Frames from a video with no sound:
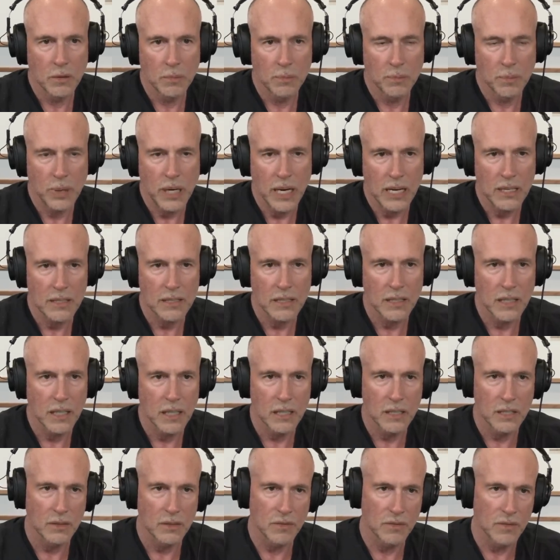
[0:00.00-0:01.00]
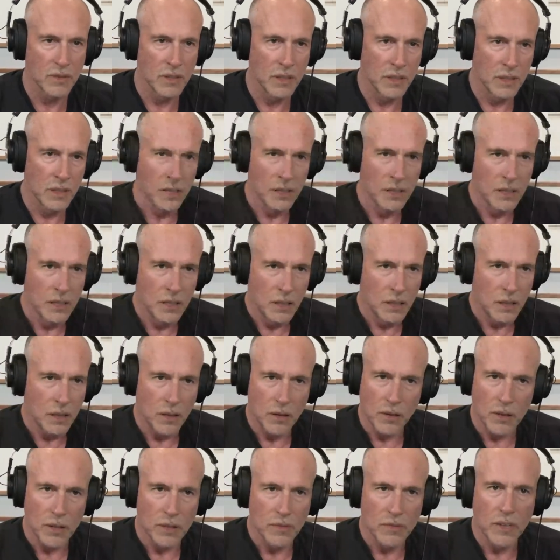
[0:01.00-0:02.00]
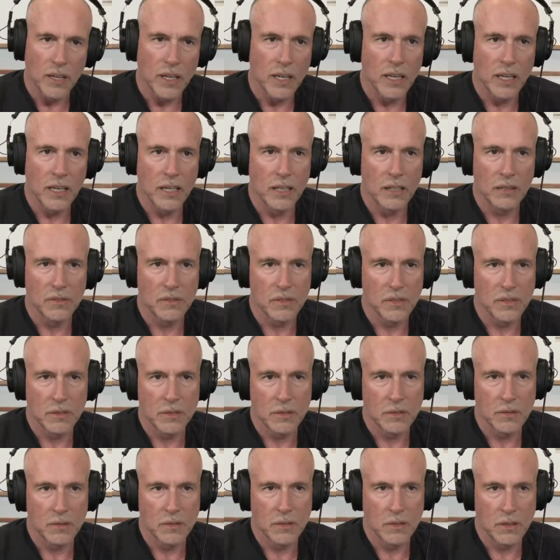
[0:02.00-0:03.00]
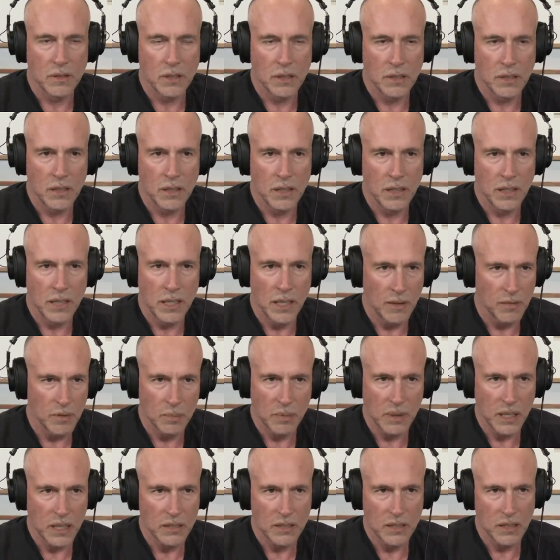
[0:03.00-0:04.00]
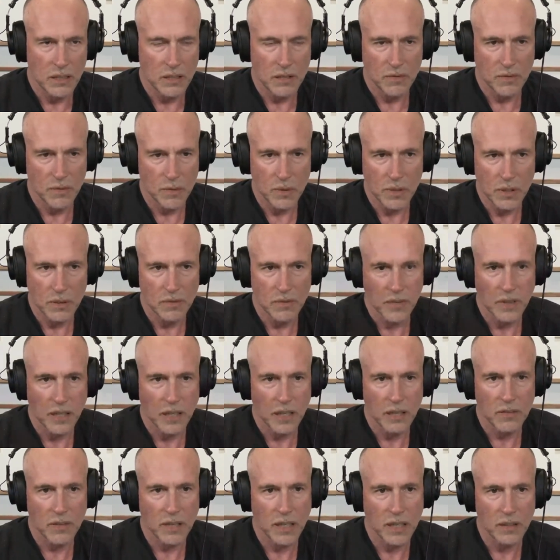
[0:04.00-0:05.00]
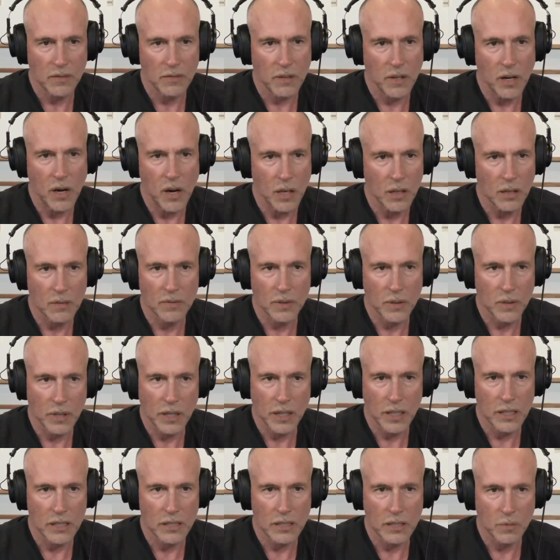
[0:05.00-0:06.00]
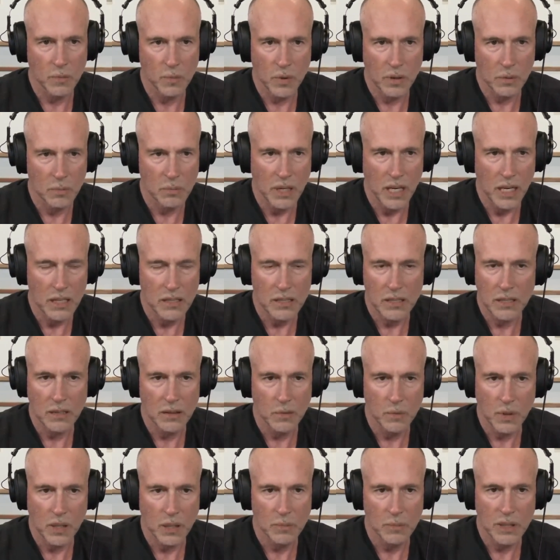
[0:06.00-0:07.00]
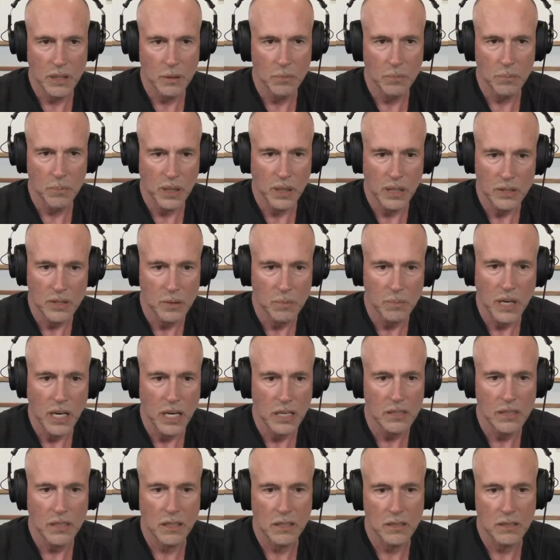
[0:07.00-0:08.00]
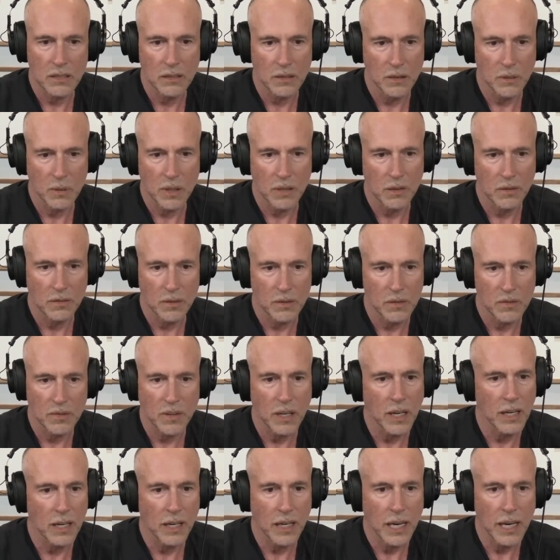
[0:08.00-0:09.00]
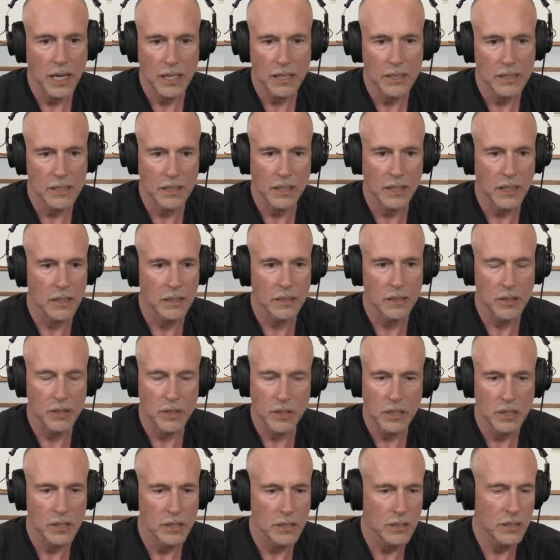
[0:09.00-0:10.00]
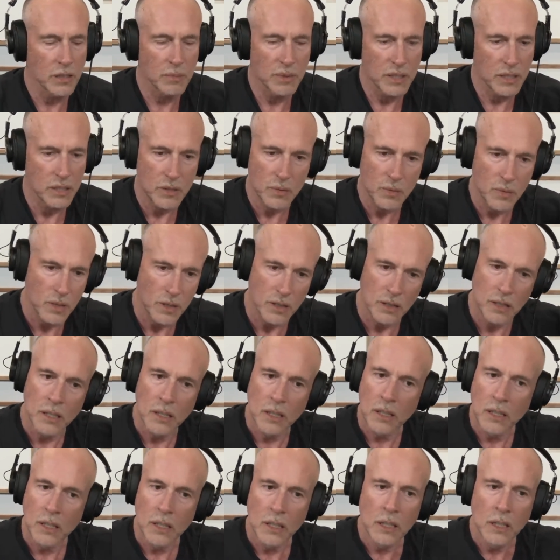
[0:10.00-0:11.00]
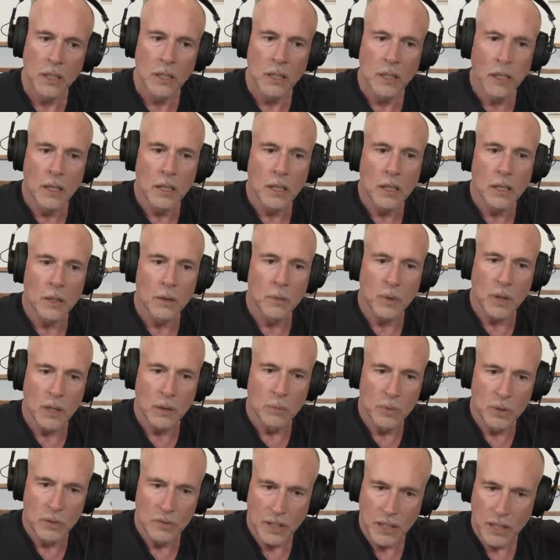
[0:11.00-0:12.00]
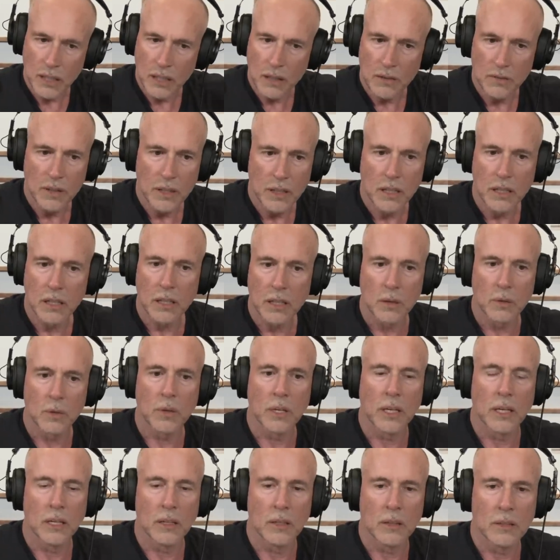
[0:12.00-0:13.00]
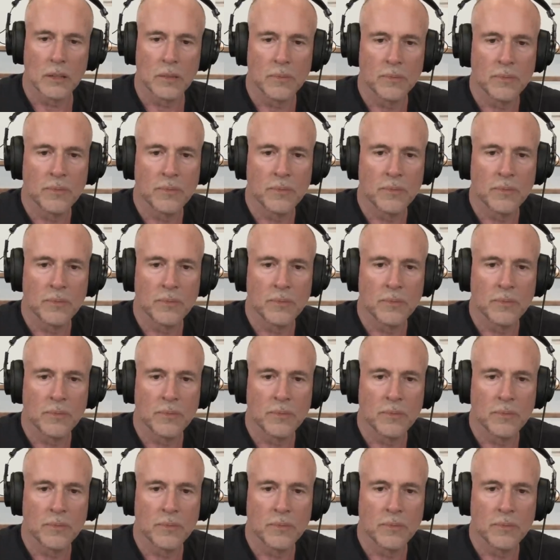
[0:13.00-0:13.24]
past the age of 35 and never past the age of 45, have all of your eggs in one basket. You want them in a bunch of baskets, and you want to diversify out of eggs and get into cheese. I mean, you want to move everything around.